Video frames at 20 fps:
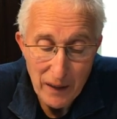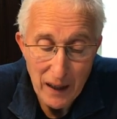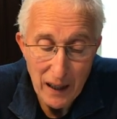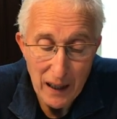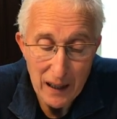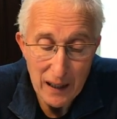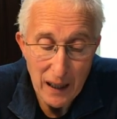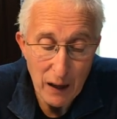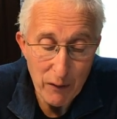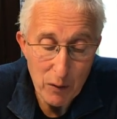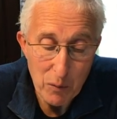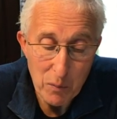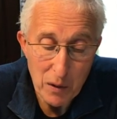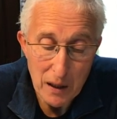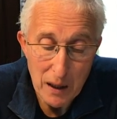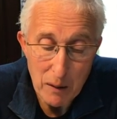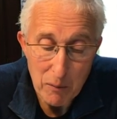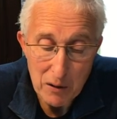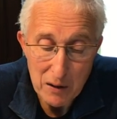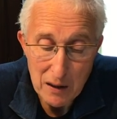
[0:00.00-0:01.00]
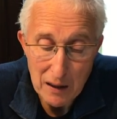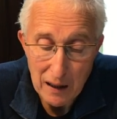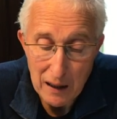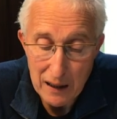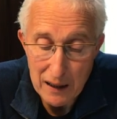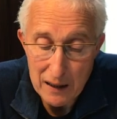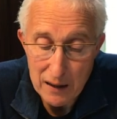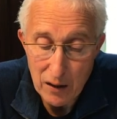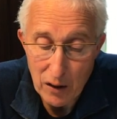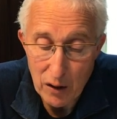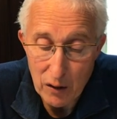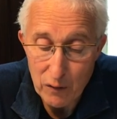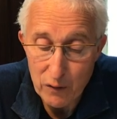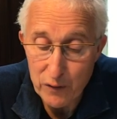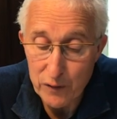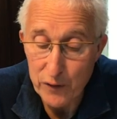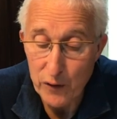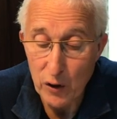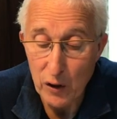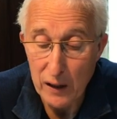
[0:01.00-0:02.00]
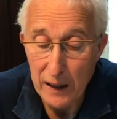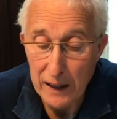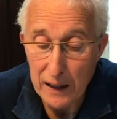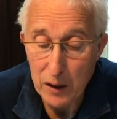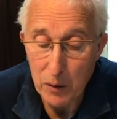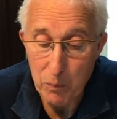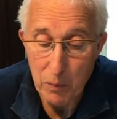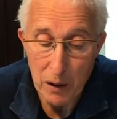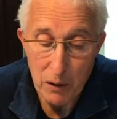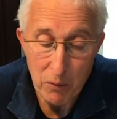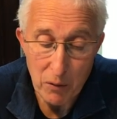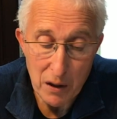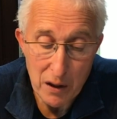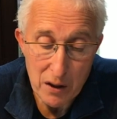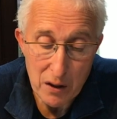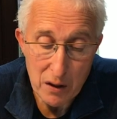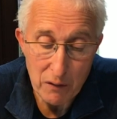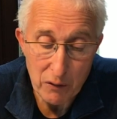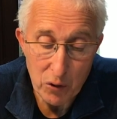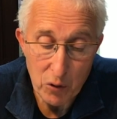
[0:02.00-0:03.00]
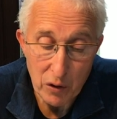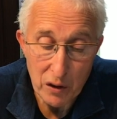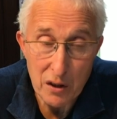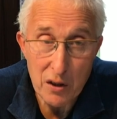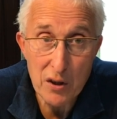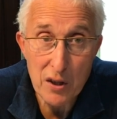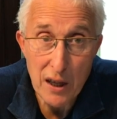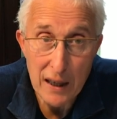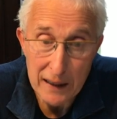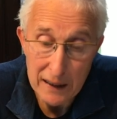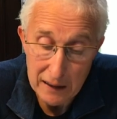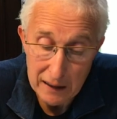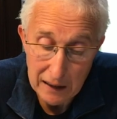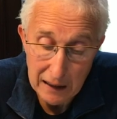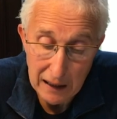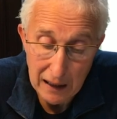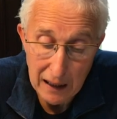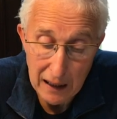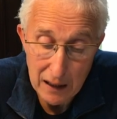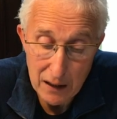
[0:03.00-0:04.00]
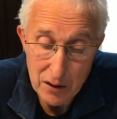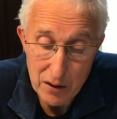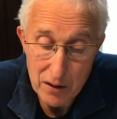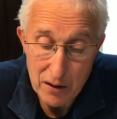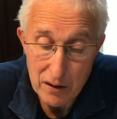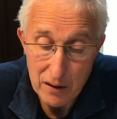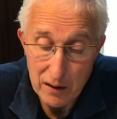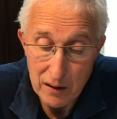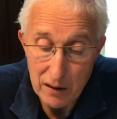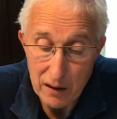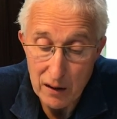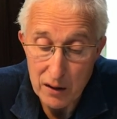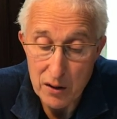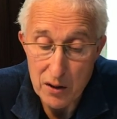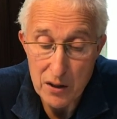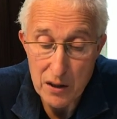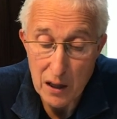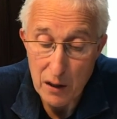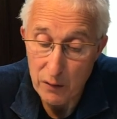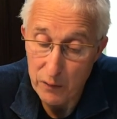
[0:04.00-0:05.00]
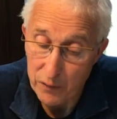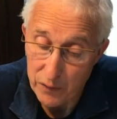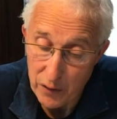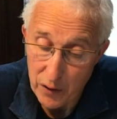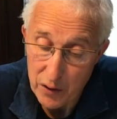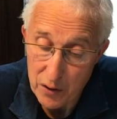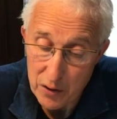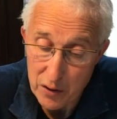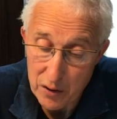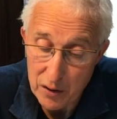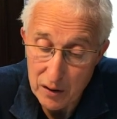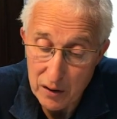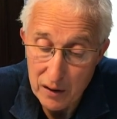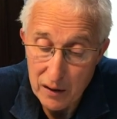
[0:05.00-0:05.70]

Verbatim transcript: and having been able to lie down full length by reason of going second class instead of first,